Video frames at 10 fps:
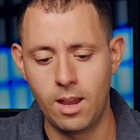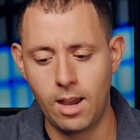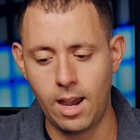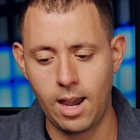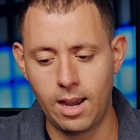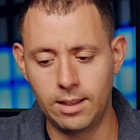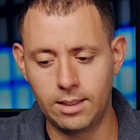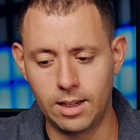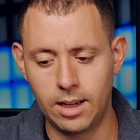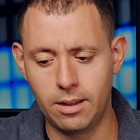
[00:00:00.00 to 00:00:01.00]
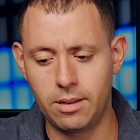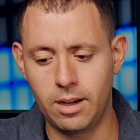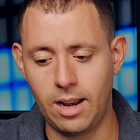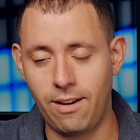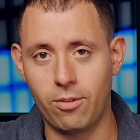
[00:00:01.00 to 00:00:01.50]
And is it a
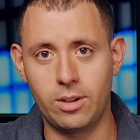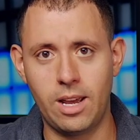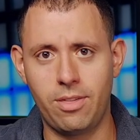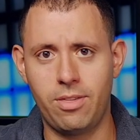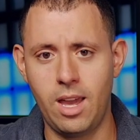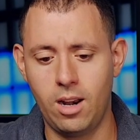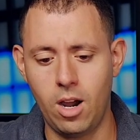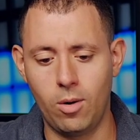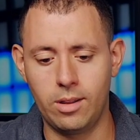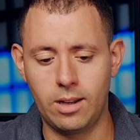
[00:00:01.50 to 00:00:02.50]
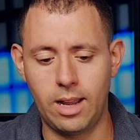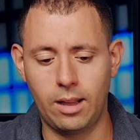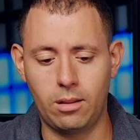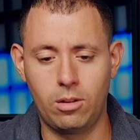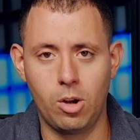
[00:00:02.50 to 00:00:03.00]
life or death thing? No. Is it
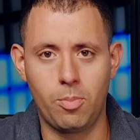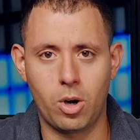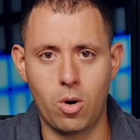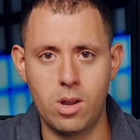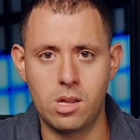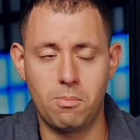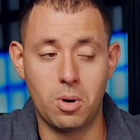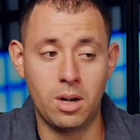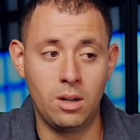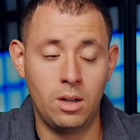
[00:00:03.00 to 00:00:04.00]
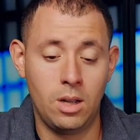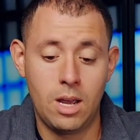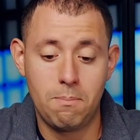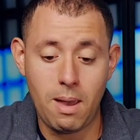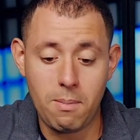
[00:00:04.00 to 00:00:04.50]
like super crazy important?
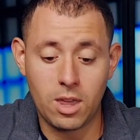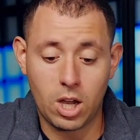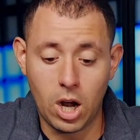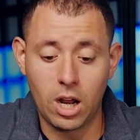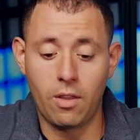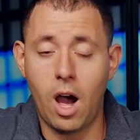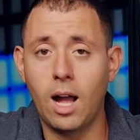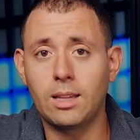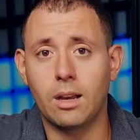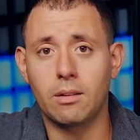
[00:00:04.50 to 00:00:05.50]
Maybe the cutting of the hot dog is